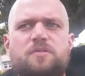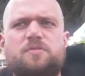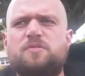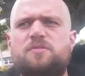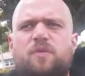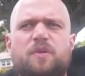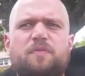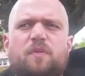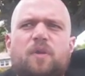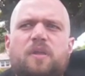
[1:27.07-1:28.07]
I was
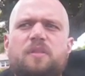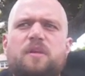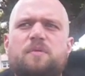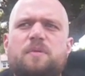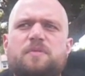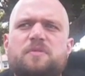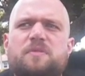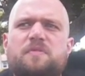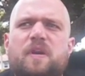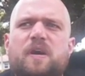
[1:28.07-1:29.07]
24, I think, maybe
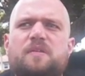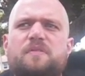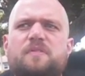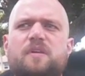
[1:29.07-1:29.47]
25.